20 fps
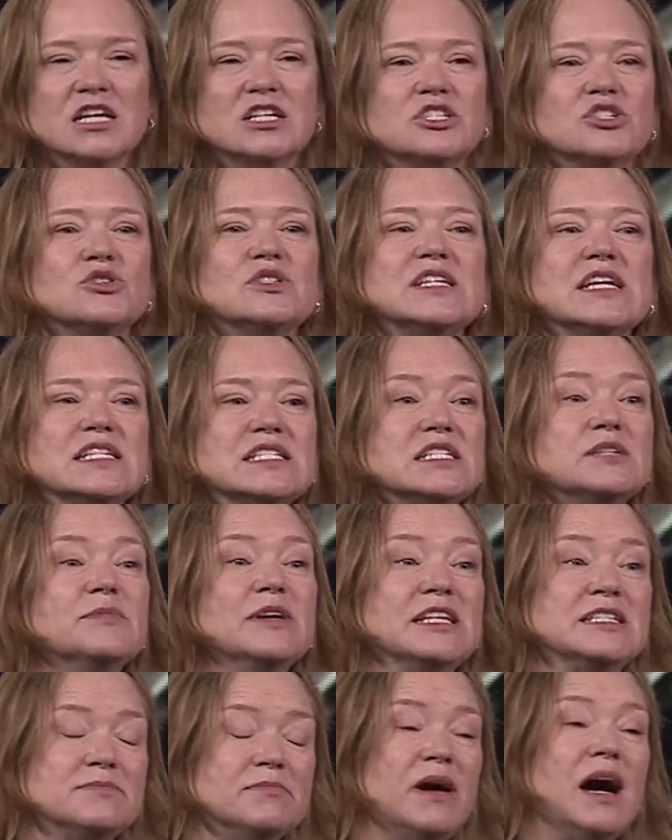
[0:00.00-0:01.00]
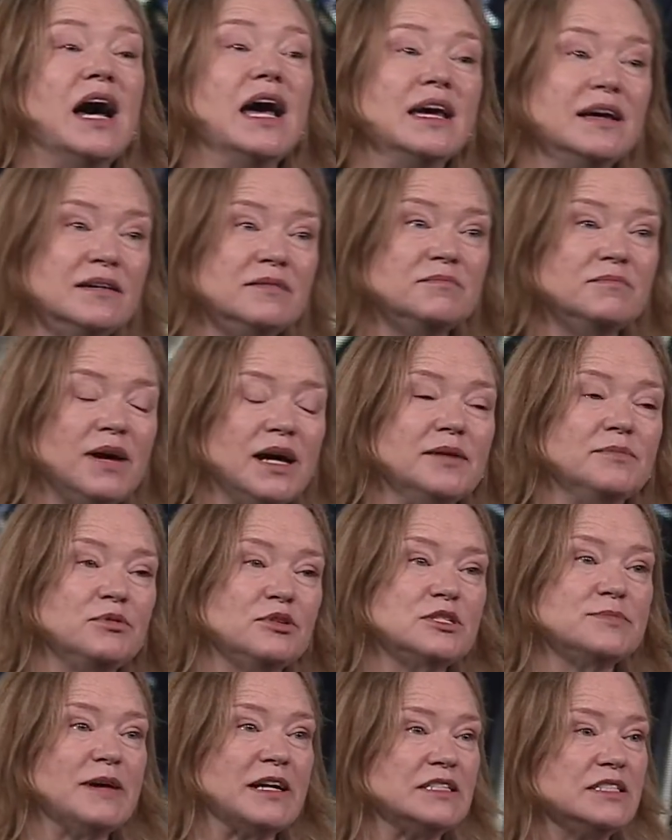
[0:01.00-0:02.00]
So it takes me to my
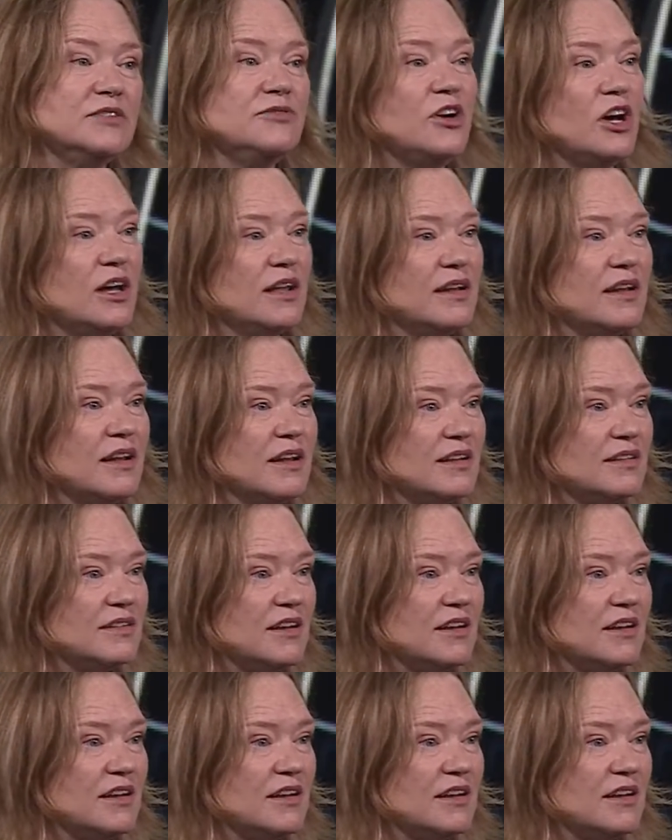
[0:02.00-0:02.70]
perspective on